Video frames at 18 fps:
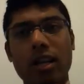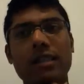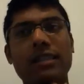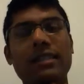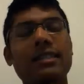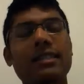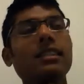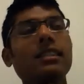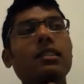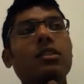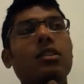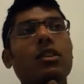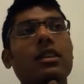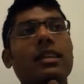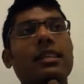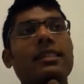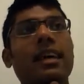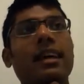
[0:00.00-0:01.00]
I still couldn't
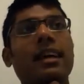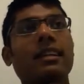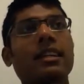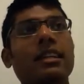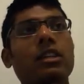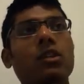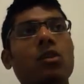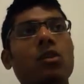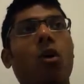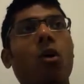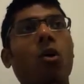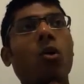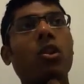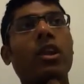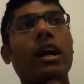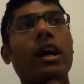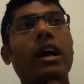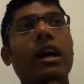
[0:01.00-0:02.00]
exactly do all
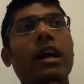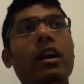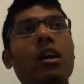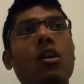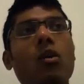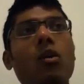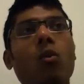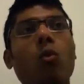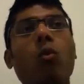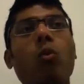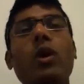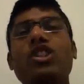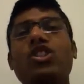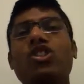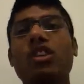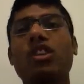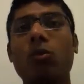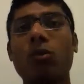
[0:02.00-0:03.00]
that I
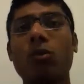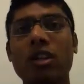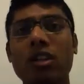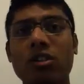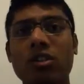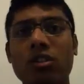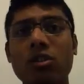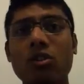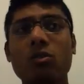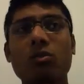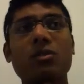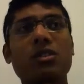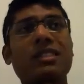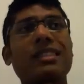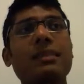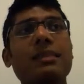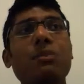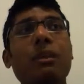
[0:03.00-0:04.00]
wished I wanted to do
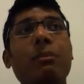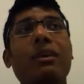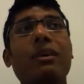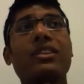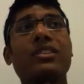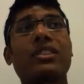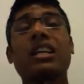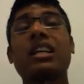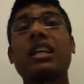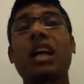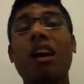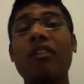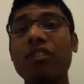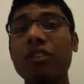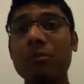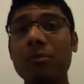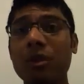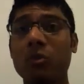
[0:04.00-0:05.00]
simply because the
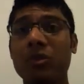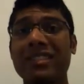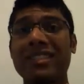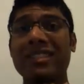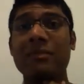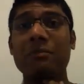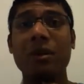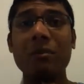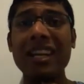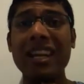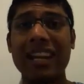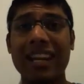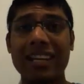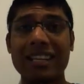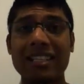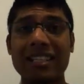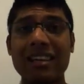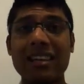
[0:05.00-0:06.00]
government wasn't permitting
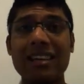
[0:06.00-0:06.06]
it.